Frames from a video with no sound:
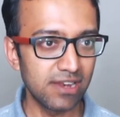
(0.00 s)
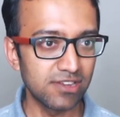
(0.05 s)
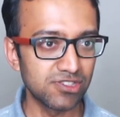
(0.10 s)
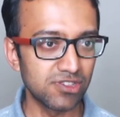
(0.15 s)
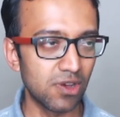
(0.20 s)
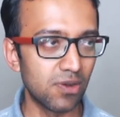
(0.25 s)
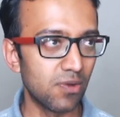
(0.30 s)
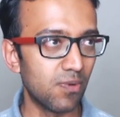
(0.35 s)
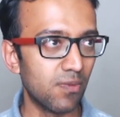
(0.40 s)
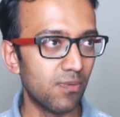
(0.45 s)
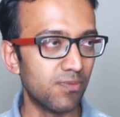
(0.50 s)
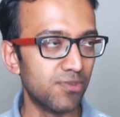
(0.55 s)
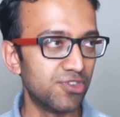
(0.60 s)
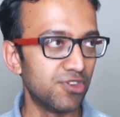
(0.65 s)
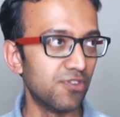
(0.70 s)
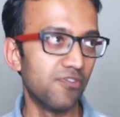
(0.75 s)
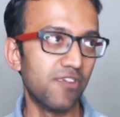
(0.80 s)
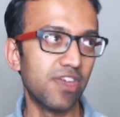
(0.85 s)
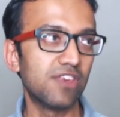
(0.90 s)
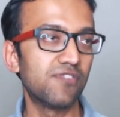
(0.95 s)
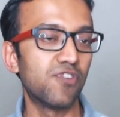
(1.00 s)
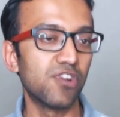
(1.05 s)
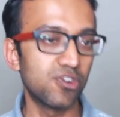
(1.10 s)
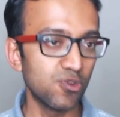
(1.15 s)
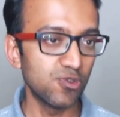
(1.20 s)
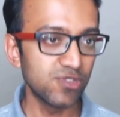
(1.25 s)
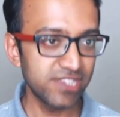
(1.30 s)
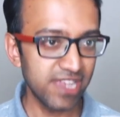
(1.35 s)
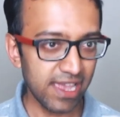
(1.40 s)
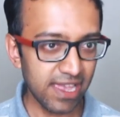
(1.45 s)
So do you wait for
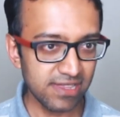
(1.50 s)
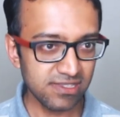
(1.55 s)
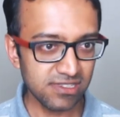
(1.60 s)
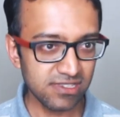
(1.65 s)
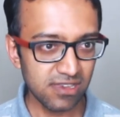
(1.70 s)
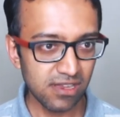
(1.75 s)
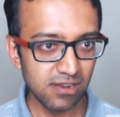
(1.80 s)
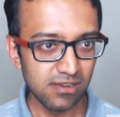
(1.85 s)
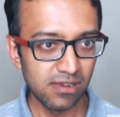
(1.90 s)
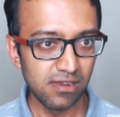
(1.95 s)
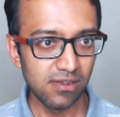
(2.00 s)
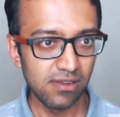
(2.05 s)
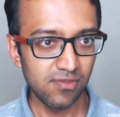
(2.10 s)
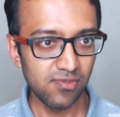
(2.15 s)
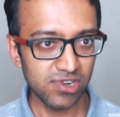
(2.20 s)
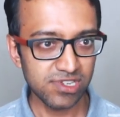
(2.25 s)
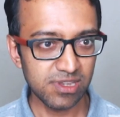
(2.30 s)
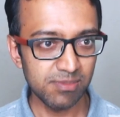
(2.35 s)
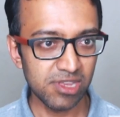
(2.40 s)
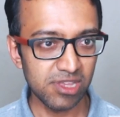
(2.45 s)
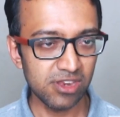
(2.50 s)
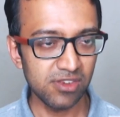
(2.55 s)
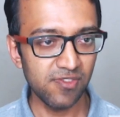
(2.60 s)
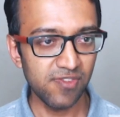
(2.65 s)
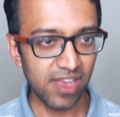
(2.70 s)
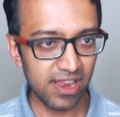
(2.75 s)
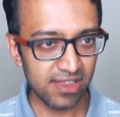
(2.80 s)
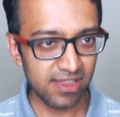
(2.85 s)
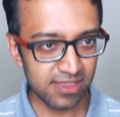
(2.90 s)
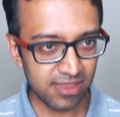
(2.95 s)
two seconds for something to
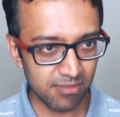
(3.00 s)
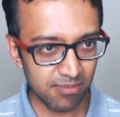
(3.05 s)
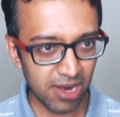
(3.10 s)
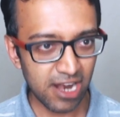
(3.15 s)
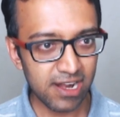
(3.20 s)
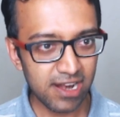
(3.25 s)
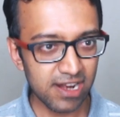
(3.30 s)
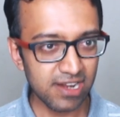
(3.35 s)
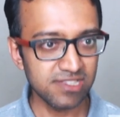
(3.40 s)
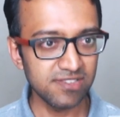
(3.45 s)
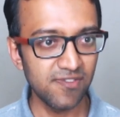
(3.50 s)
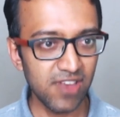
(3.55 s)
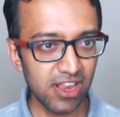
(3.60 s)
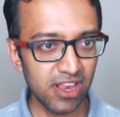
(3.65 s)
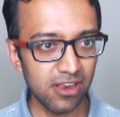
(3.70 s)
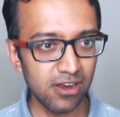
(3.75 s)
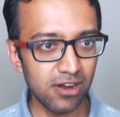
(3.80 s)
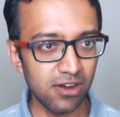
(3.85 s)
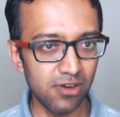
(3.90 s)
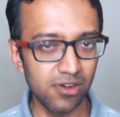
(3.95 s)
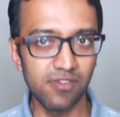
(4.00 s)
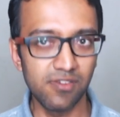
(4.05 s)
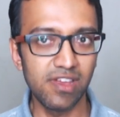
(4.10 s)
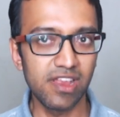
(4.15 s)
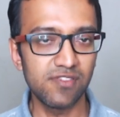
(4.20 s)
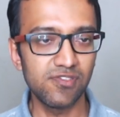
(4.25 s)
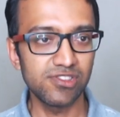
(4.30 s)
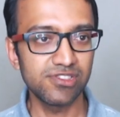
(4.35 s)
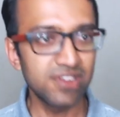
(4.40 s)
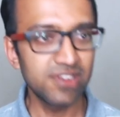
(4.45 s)
fail and then mark it as a failure or do you wait
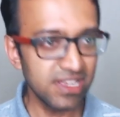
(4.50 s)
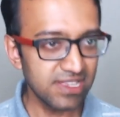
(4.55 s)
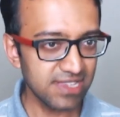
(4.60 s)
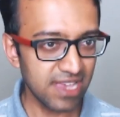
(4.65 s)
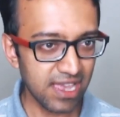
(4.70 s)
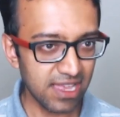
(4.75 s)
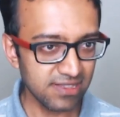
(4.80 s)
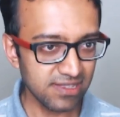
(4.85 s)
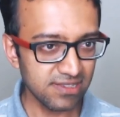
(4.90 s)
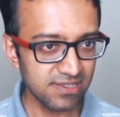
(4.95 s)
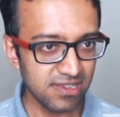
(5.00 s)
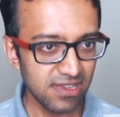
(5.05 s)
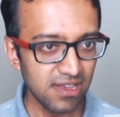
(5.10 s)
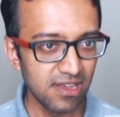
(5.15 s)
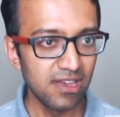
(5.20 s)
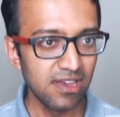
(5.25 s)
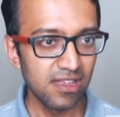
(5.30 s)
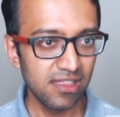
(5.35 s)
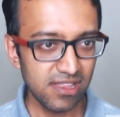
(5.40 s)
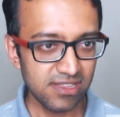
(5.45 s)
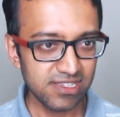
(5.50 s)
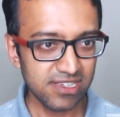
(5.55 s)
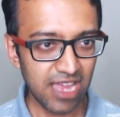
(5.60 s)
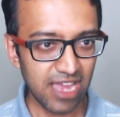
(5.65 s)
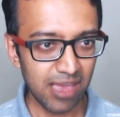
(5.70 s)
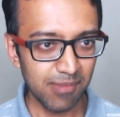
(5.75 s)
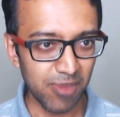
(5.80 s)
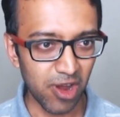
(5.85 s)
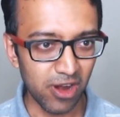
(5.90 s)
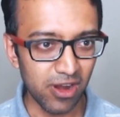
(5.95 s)
for three seconds? That's
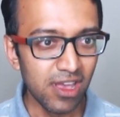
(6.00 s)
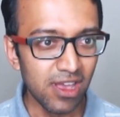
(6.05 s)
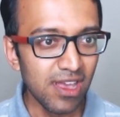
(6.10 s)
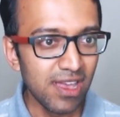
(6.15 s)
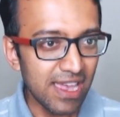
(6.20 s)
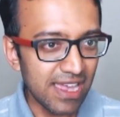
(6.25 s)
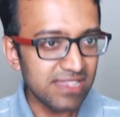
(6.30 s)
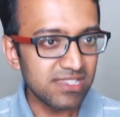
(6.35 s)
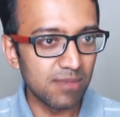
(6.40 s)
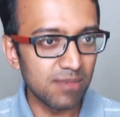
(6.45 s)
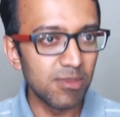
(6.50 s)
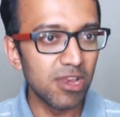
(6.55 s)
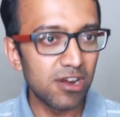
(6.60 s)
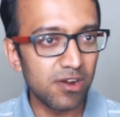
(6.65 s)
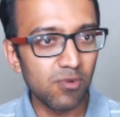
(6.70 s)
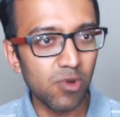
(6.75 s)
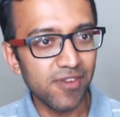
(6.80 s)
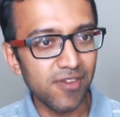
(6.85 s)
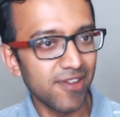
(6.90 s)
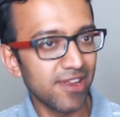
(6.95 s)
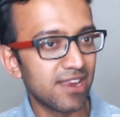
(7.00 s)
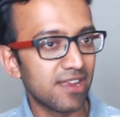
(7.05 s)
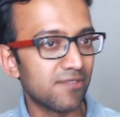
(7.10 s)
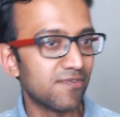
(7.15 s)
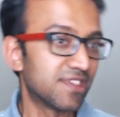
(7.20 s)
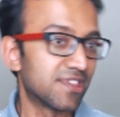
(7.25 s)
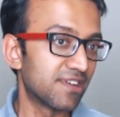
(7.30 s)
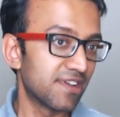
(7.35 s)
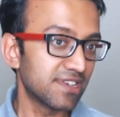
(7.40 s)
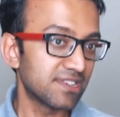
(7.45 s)
timeout. It's similar to what we did
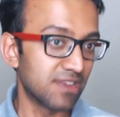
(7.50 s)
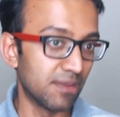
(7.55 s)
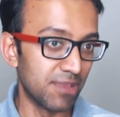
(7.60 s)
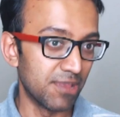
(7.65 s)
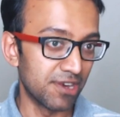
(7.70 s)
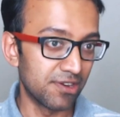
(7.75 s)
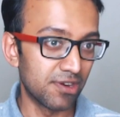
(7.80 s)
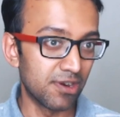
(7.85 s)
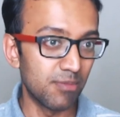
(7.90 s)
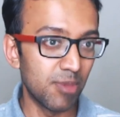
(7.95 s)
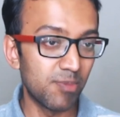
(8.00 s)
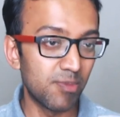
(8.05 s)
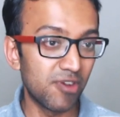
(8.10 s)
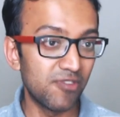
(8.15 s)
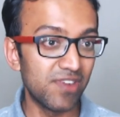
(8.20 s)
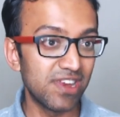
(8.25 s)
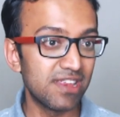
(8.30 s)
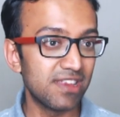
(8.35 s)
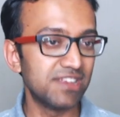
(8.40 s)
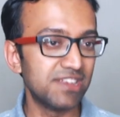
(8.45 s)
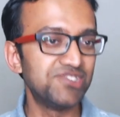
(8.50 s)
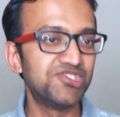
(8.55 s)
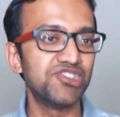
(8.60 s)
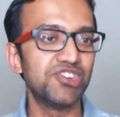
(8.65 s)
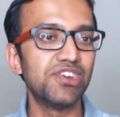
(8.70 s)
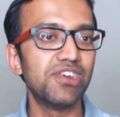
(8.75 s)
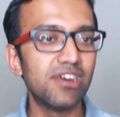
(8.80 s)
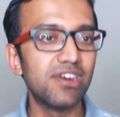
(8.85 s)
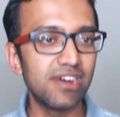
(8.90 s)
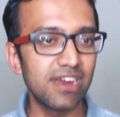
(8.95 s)
with the REST template. You remember we did a
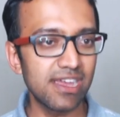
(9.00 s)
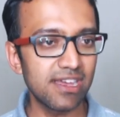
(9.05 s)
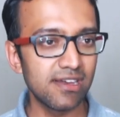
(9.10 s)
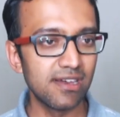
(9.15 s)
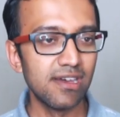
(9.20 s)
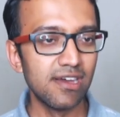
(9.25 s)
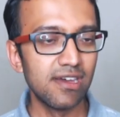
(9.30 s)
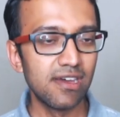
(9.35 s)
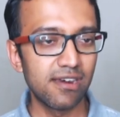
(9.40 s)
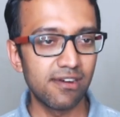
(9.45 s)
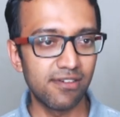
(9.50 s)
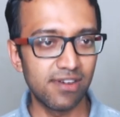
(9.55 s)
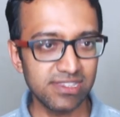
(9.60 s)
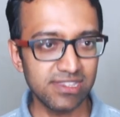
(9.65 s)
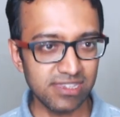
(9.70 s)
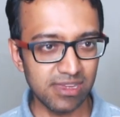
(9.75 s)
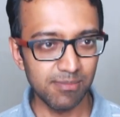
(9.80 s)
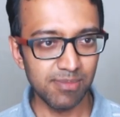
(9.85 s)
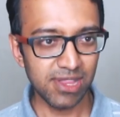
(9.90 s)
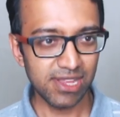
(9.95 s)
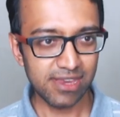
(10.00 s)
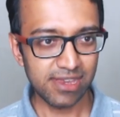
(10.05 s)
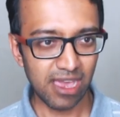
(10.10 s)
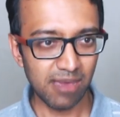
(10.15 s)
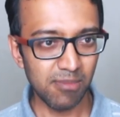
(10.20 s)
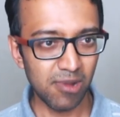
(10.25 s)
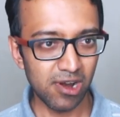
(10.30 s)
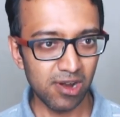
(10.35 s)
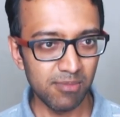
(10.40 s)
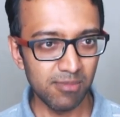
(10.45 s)
generic REST template
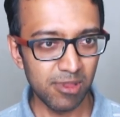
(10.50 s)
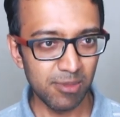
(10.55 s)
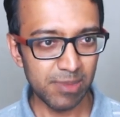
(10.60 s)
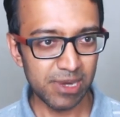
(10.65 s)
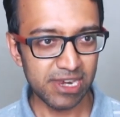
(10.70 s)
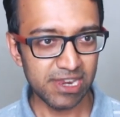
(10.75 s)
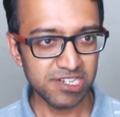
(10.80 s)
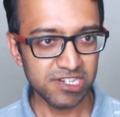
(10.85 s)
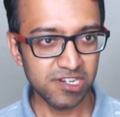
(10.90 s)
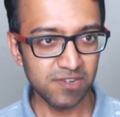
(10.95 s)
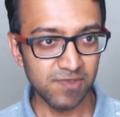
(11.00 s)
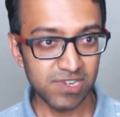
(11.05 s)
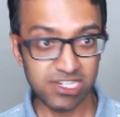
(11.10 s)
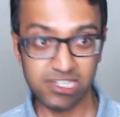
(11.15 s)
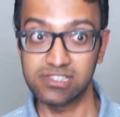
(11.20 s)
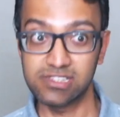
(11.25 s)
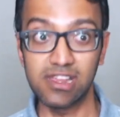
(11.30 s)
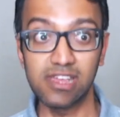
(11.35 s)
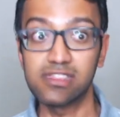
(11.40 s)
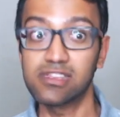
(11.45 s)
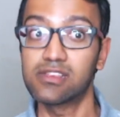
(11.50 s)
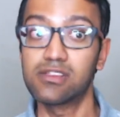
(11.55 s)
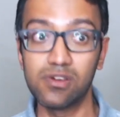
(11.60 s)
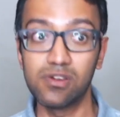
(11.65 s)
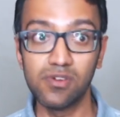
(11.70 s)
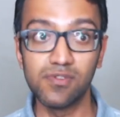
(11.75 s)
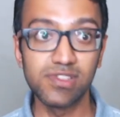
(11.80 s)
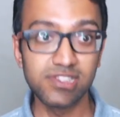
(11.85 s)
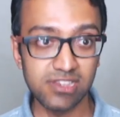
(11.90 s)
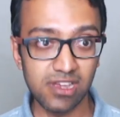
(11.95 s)
timeout implementation, which has nothing to
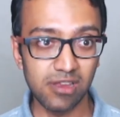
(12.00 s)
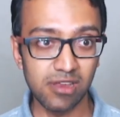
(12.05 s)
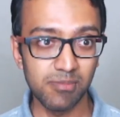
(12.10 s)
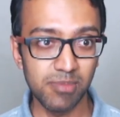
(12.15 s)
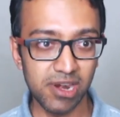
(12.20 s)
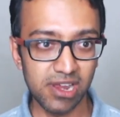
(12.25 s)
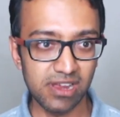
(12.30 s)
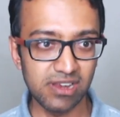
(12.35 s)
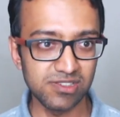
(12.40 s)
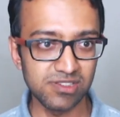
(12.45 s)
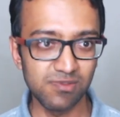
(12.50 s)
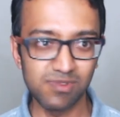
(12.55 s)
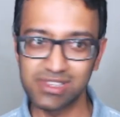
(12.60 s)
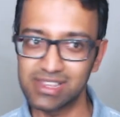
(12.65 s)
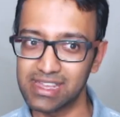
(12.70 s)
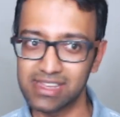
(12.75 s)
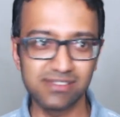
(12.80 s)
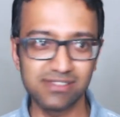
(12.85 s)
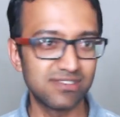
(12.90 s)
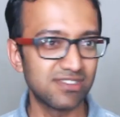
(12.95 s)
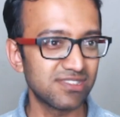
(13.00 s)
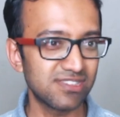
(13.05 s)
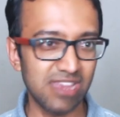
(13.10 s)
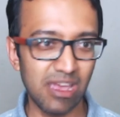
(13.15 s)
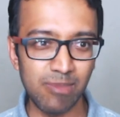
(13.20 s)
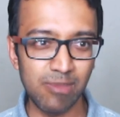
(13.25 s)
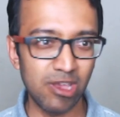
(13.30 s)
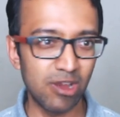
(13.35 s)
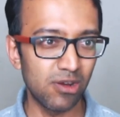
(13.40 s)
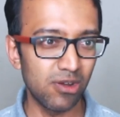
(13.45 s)
do with circuit breakers. It was like just
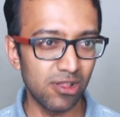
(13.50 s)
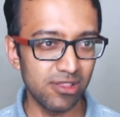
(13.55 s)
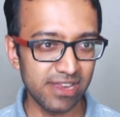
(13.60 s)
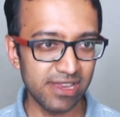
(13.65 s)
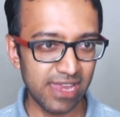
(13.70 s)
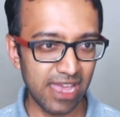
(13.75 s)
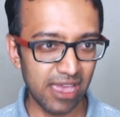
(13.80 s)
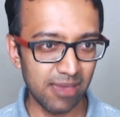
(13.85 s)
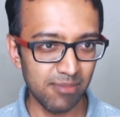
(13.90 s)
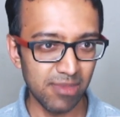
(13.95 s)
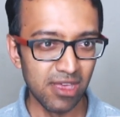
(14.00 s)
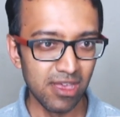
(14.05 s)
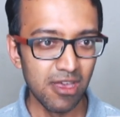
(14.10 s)
timing out all the time.